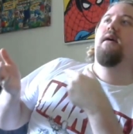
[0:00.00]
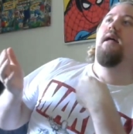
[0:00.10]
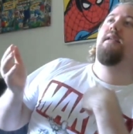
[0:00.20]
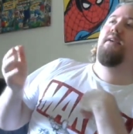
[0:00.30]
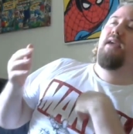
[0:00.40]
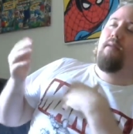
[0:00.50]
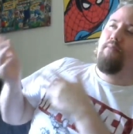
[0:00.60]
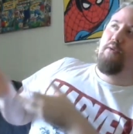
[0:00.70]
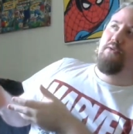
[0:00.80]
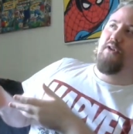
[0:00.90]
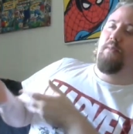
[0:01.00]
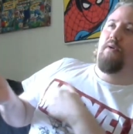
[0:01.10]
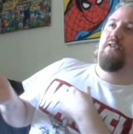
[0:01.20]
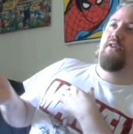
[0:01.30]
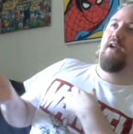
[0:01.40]
And this again proves it,
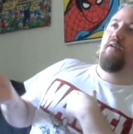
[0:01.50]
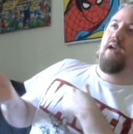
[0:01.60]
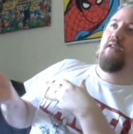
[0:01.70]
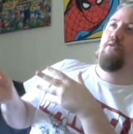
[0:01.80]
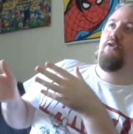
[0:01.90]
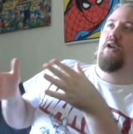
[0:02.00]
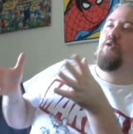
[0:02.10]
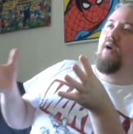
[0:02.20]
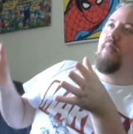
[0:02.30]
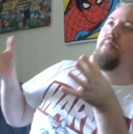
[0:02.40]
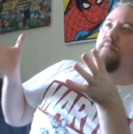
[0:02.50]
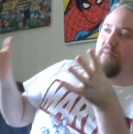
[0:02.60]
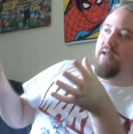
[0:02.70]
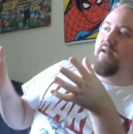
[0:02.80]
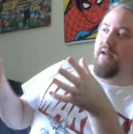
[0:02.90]
because like, okay, it took like 20
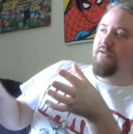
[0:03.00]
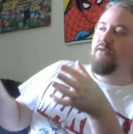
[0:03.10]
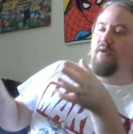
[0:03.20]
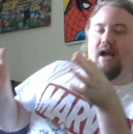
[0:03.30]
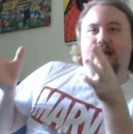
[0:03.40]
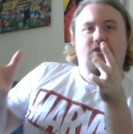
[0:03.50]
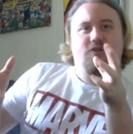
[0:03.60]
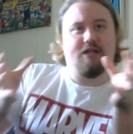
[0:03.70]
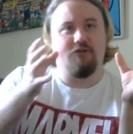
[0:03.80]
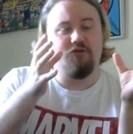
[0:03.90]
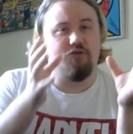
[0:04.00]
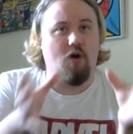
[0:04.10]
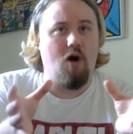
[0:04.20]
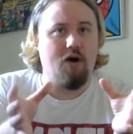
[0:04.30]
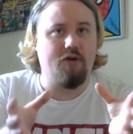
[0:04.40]
minutes to actually
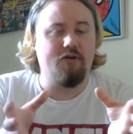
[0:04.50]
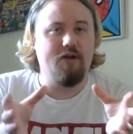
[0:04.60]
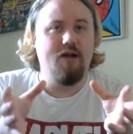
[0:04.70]
start